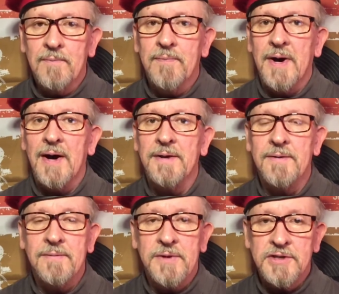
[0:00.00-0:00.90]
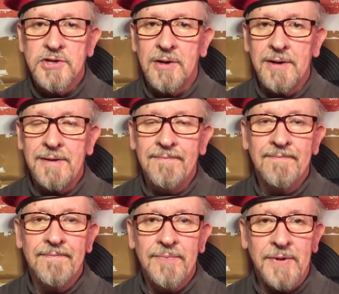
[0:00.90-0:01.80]
but digitally,
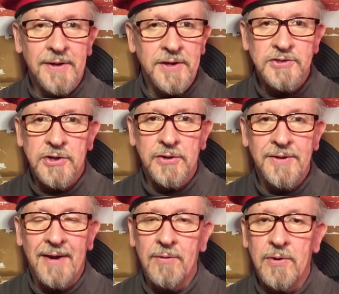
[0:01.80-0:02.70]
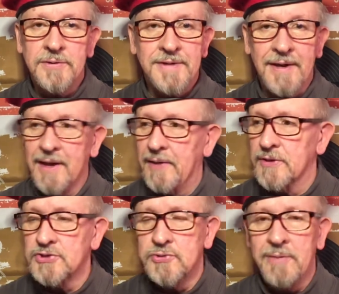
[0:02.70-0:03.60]
you get digital downloads, and again, the
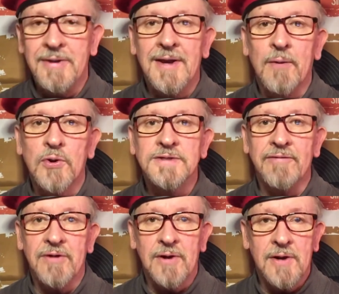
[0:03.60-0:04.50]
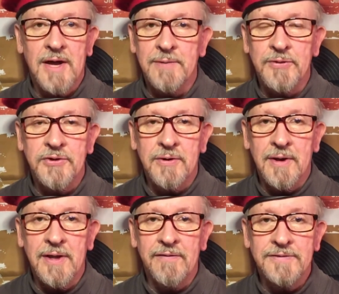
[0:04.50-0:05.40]
streaming networks have a lot of material
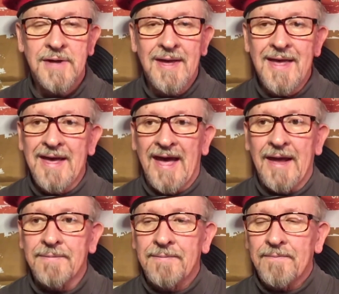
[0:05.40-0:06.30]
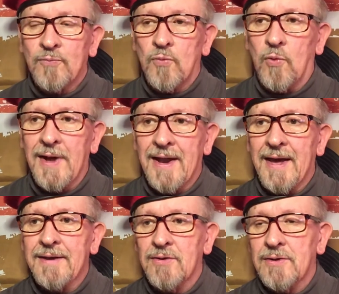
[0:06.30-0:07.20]
his. And while
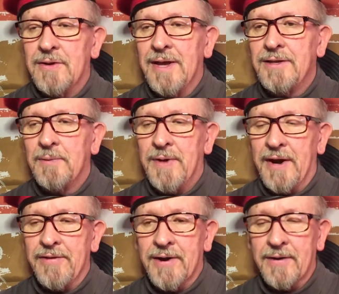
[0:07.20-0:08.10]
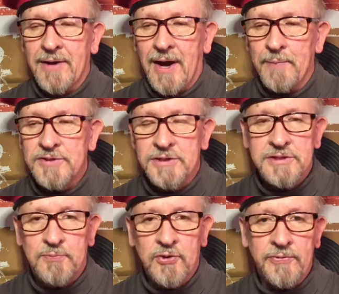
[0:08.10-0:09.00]
I like to buy the hard copies and
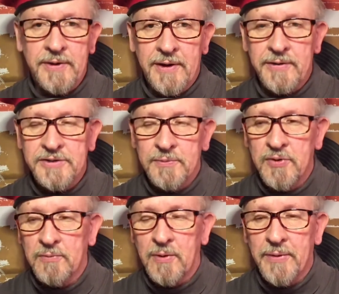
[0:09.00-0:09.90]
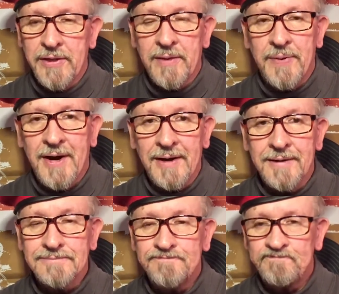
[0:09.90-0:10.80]
support the artists and put more money in the pocket,
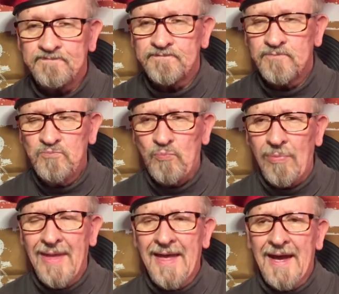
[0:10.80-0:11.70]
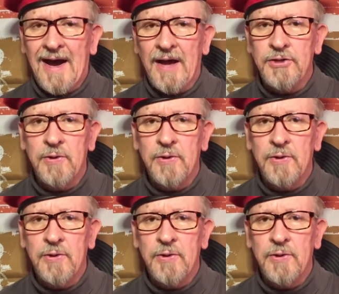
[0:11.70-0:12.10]
I do